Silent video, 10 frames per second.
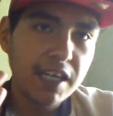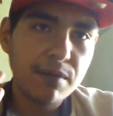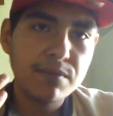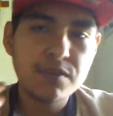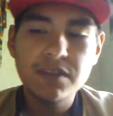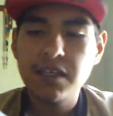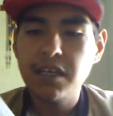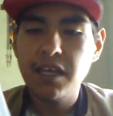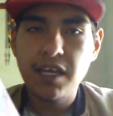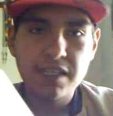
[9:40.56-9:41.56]
games,
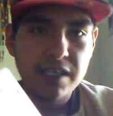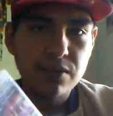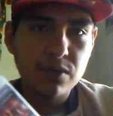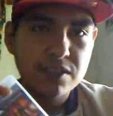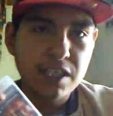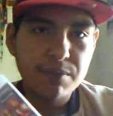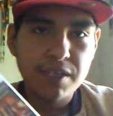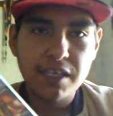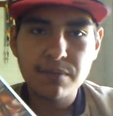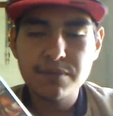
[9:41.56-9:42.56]
LA Noire type
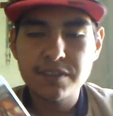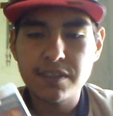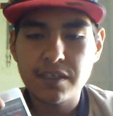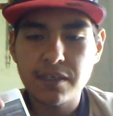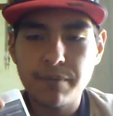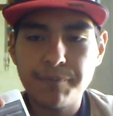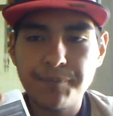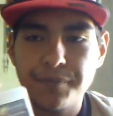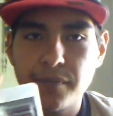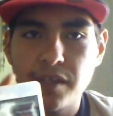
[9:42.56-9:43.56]
games.
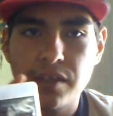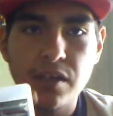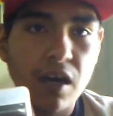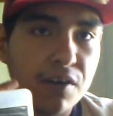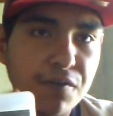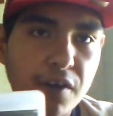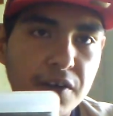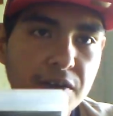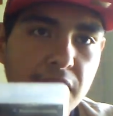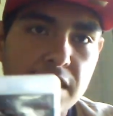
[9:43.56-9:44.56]

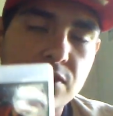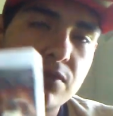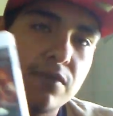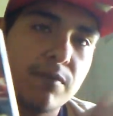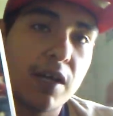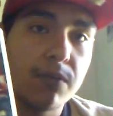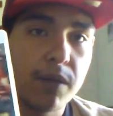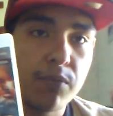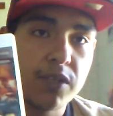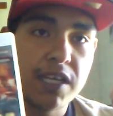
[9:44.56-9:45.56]
Godfather. I do.
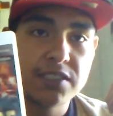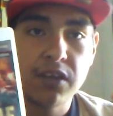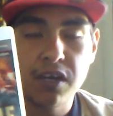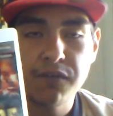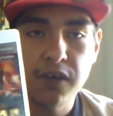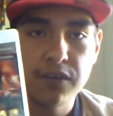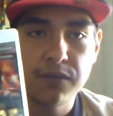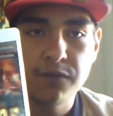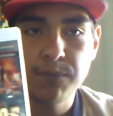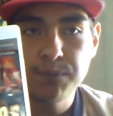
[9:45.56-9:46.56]
My brother has Godfather